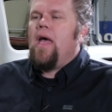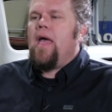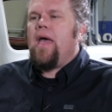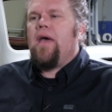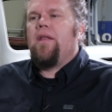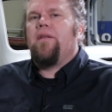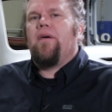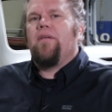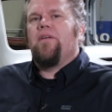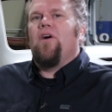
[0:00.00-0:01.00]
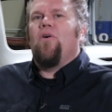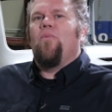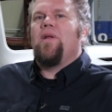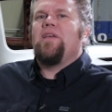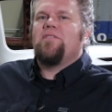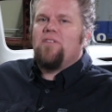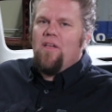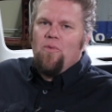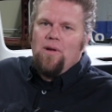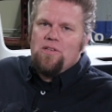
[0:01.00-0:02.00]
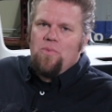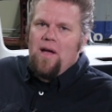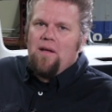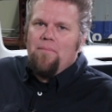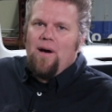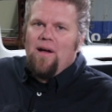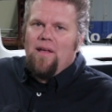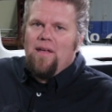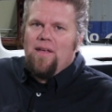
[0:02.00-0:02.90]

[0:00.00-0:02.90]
And, you know, when he saw the Willie's wagon body,